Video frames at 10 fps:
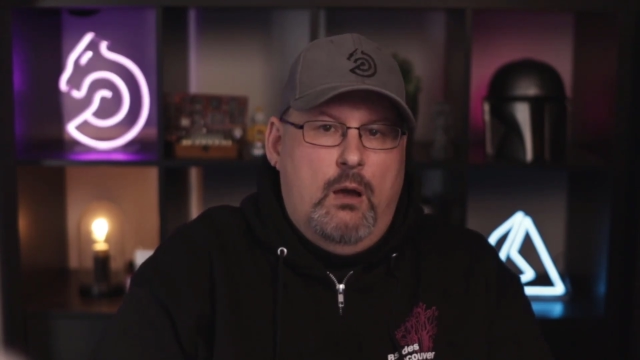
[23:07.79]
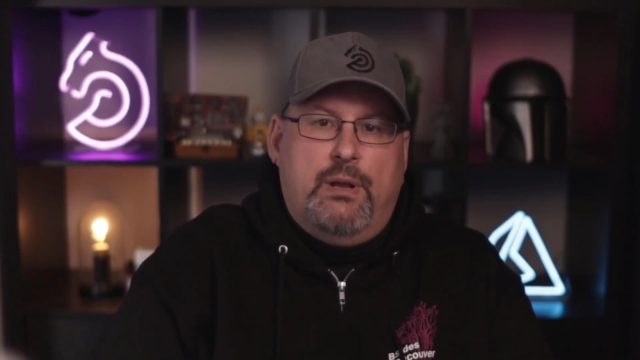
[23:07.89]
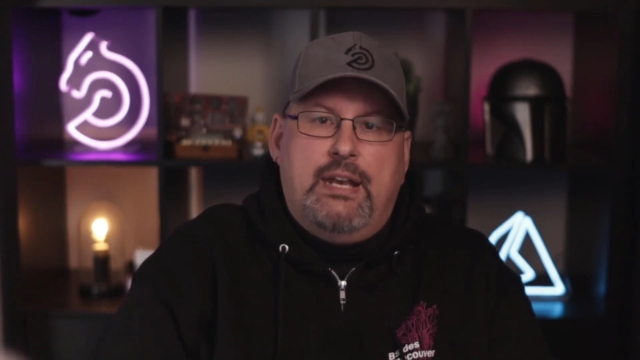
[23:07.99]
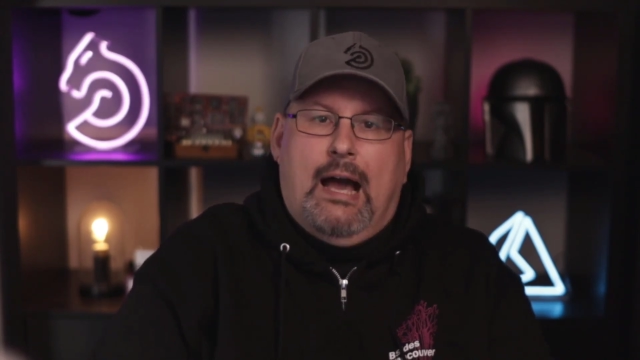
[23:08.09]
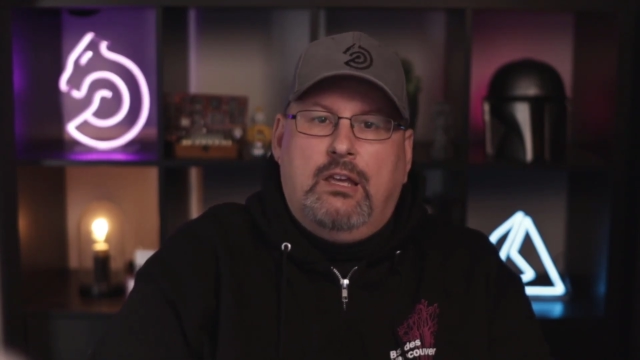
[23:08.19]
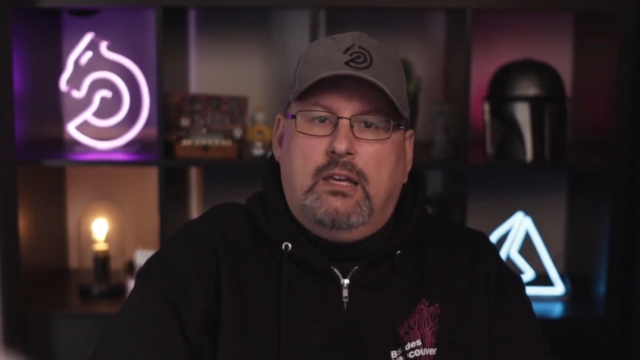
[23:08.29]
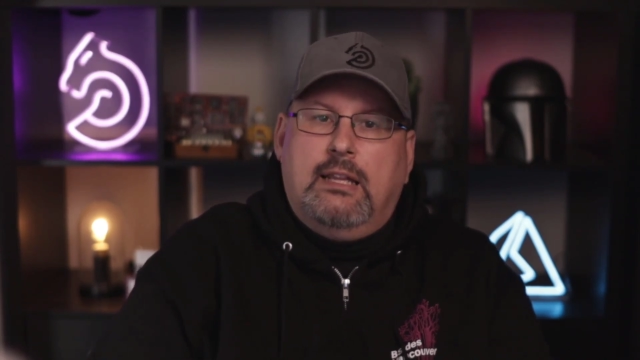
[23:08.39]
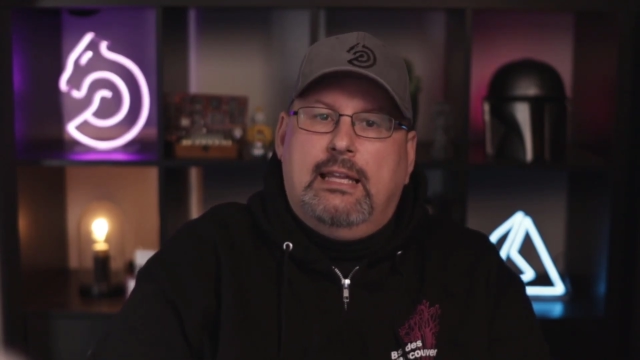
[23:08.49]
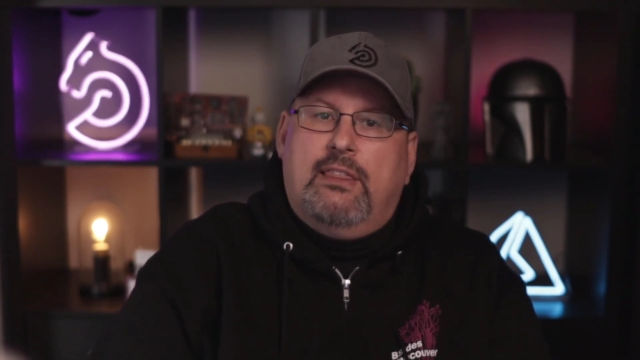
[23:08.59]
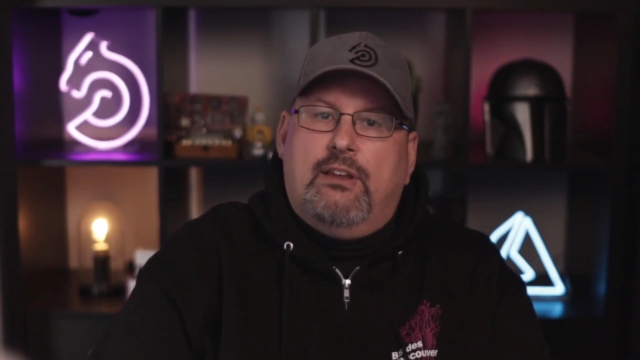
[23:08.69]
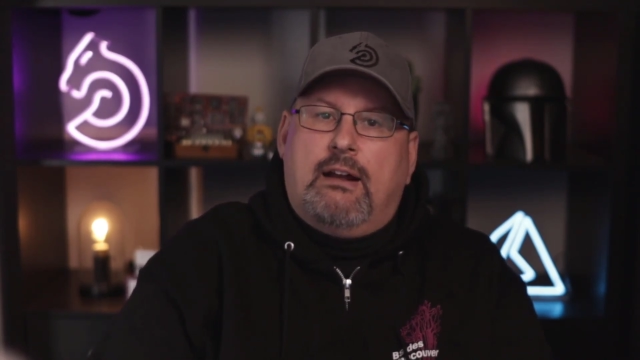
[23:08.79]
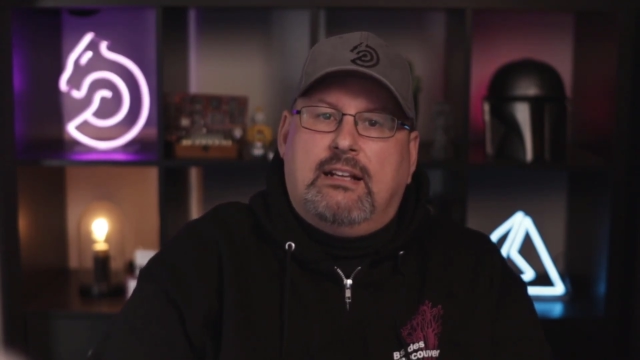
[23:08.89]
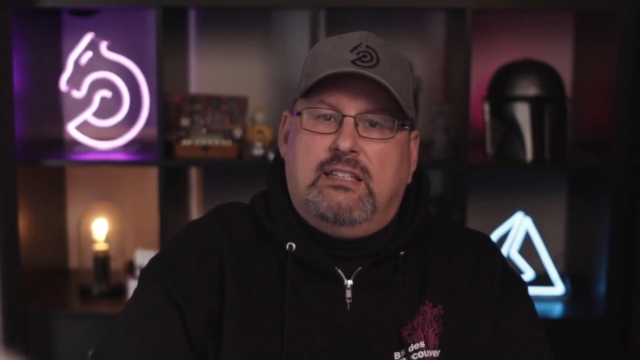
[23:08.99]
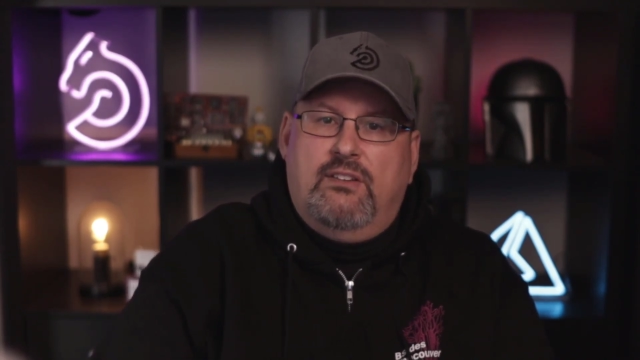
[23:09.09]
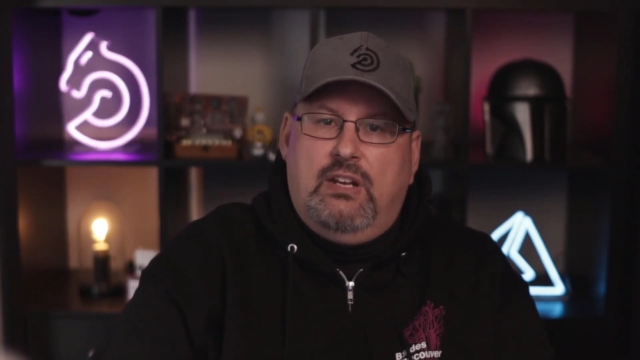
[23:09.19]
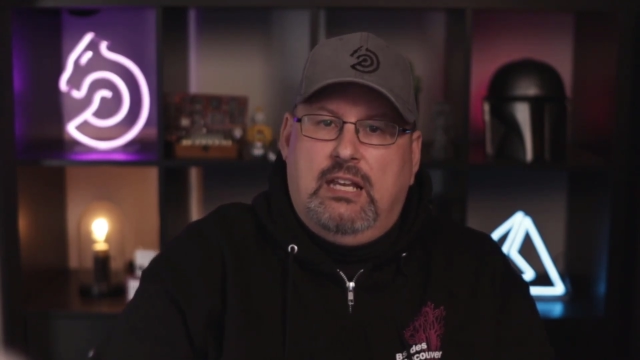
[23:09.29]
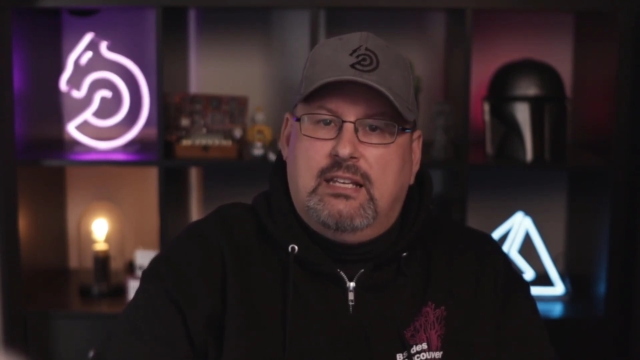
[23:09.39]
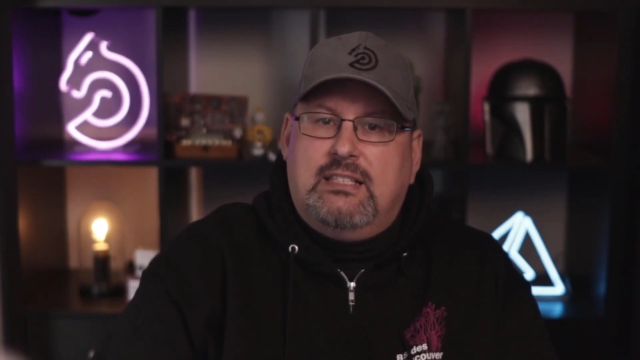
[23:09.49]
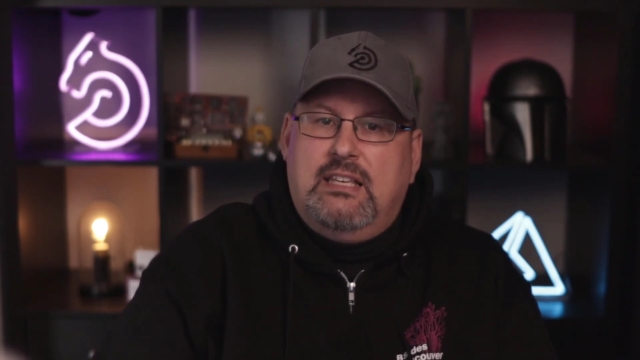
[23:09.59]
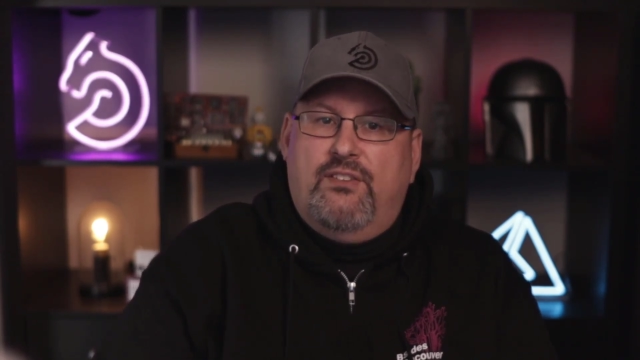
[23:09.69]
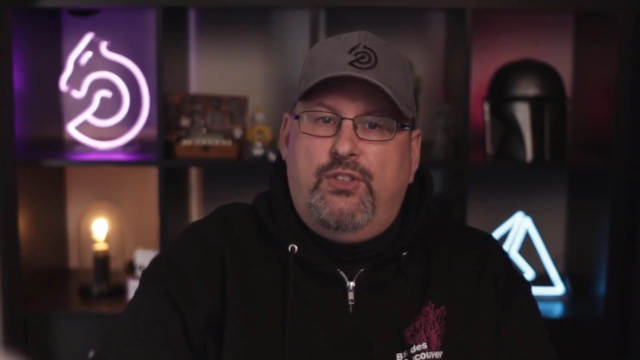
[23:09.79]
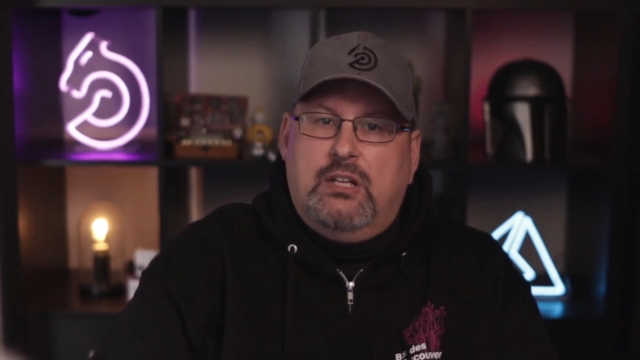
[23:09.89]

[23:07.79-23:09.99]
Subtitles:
but now you can link their activity to see if the